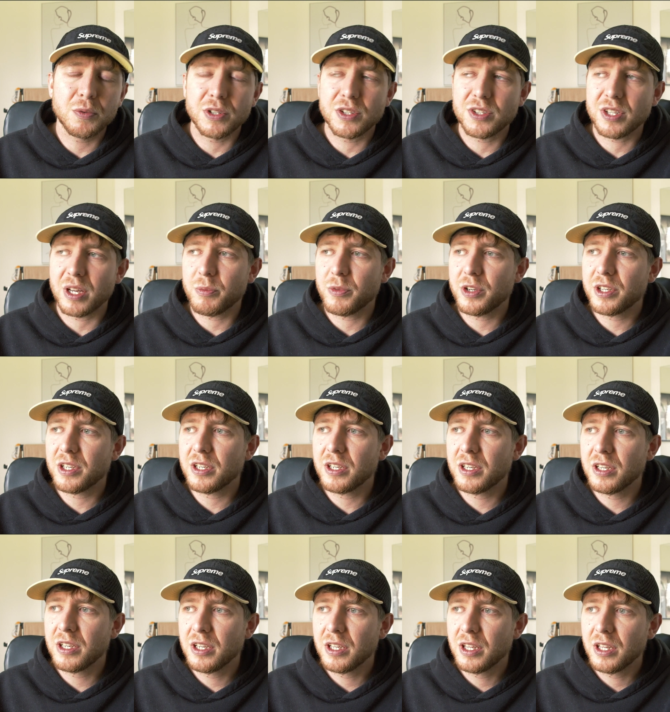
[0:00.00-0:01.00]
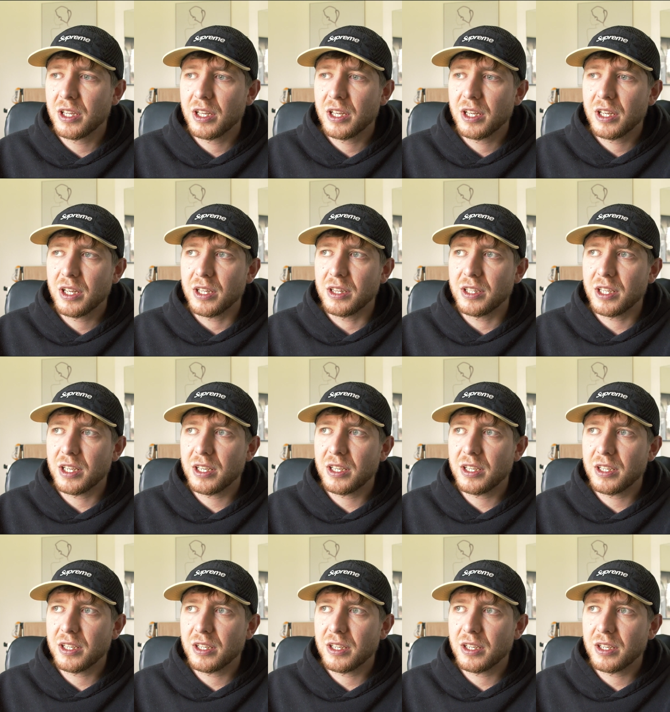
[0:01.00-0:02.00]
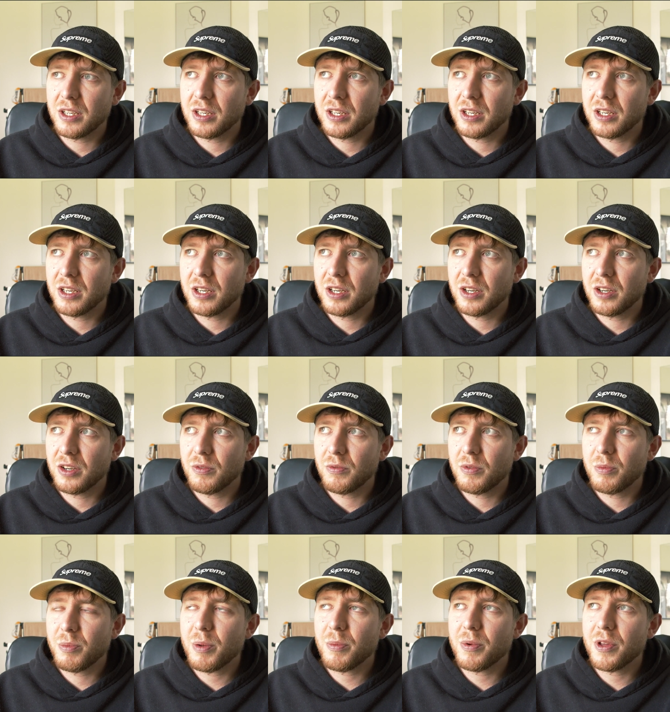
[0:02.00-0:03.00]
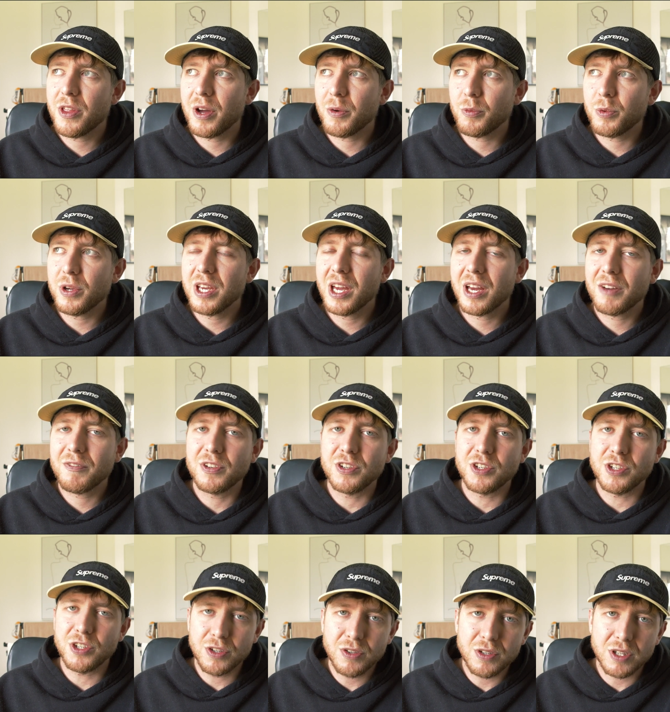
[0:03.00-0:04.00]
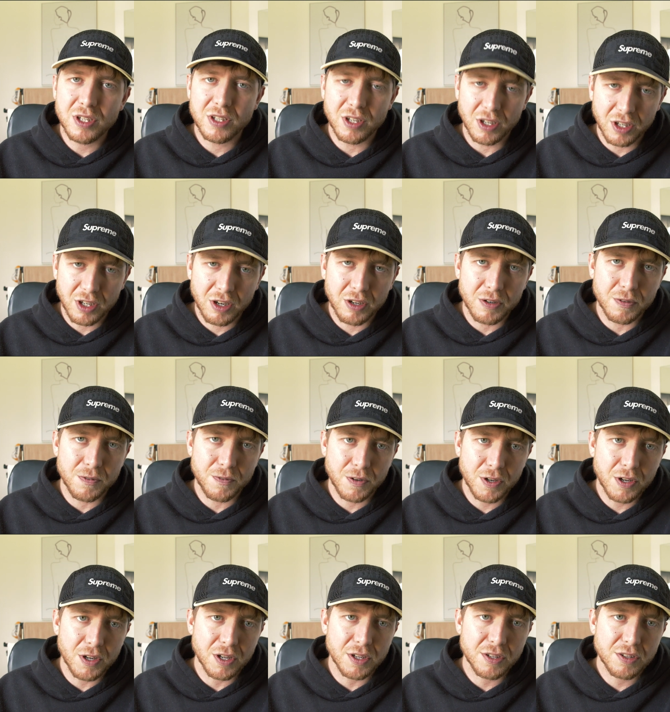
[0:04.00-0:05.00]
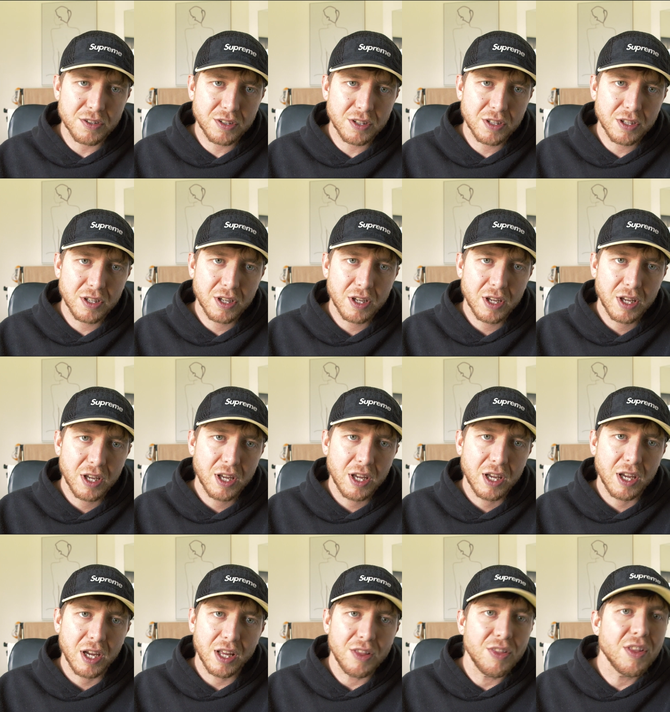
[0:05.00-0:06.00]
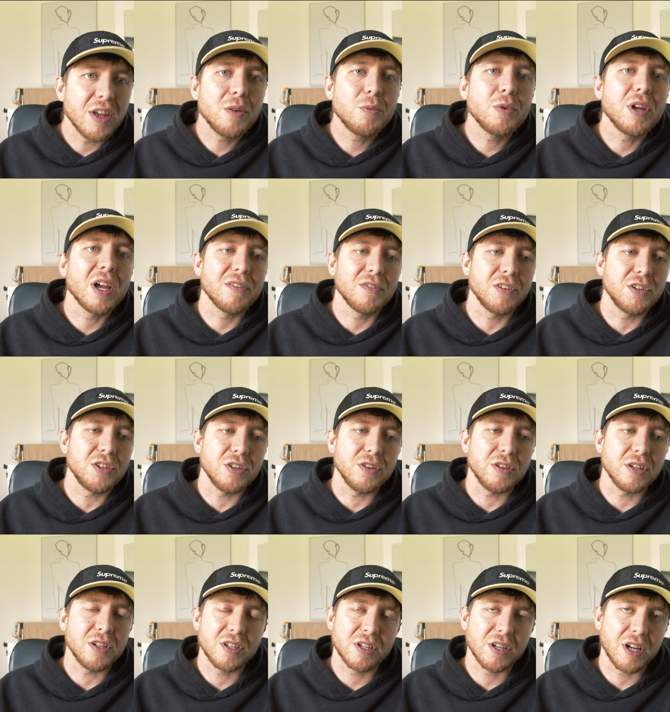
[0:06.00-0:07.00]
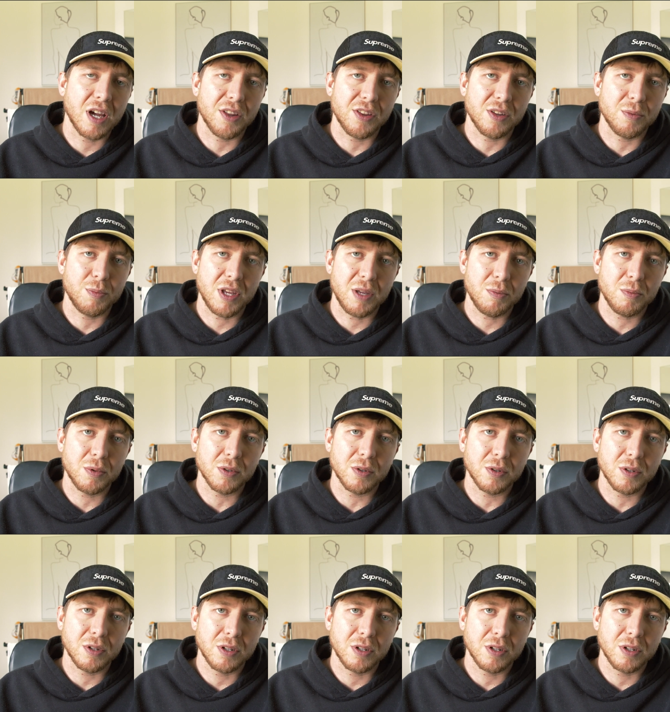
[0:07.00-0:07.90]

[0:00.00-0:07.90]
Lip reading: with someone, then remember that we have a duty to God first, and then we have a duty to other people.